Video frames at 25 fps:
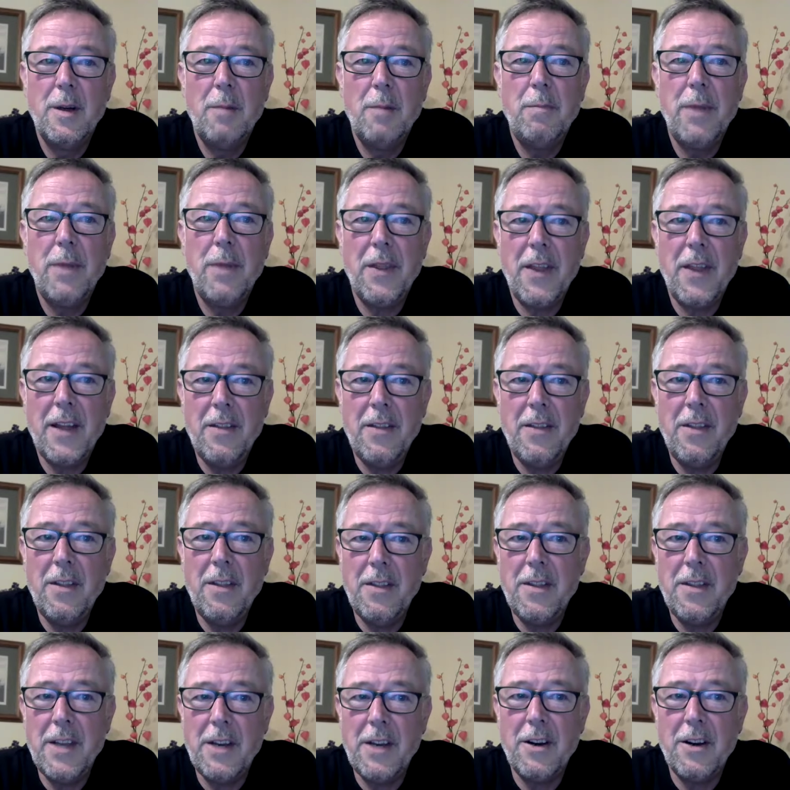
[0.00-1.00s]
But then
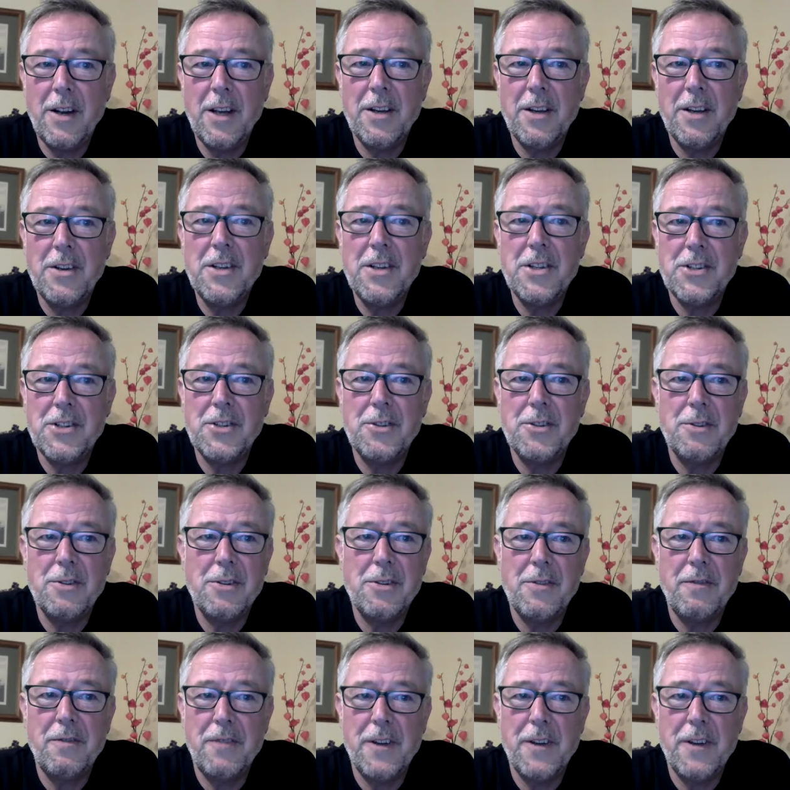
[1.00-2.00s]
the
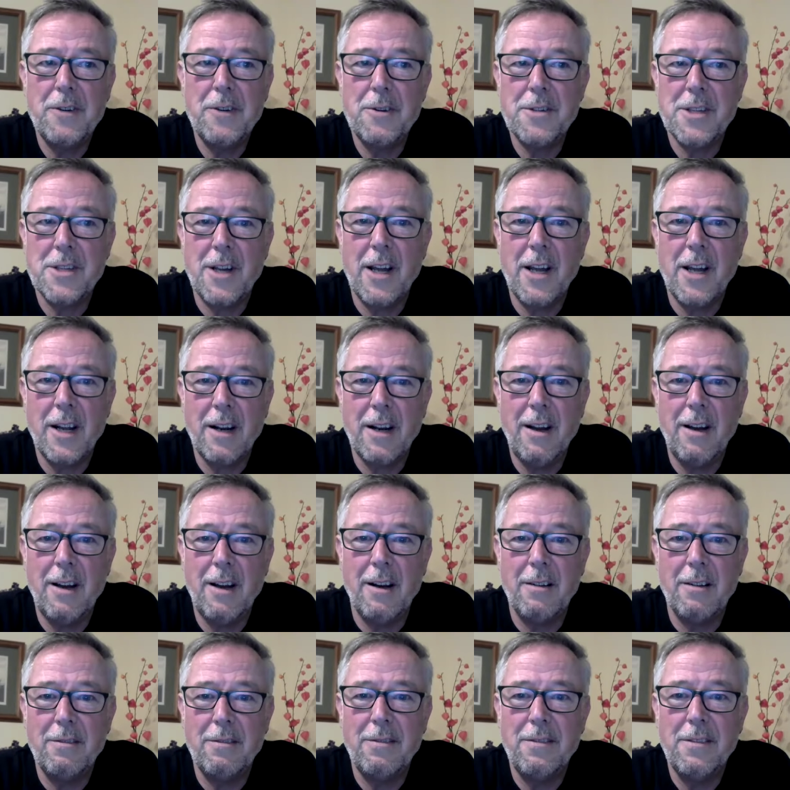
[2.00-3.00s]
unconditional feels like
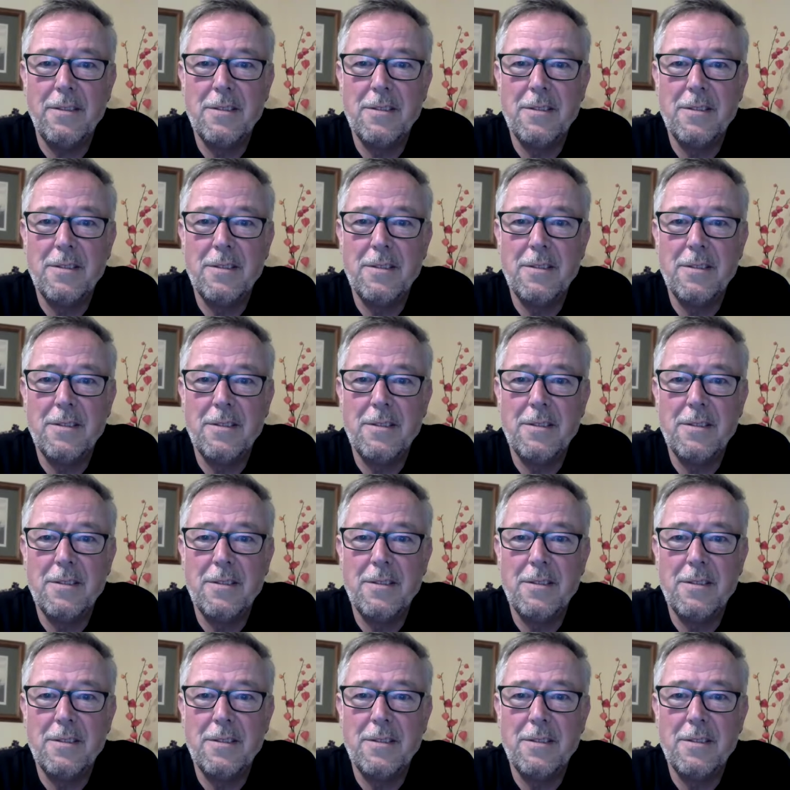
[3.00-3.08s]
love.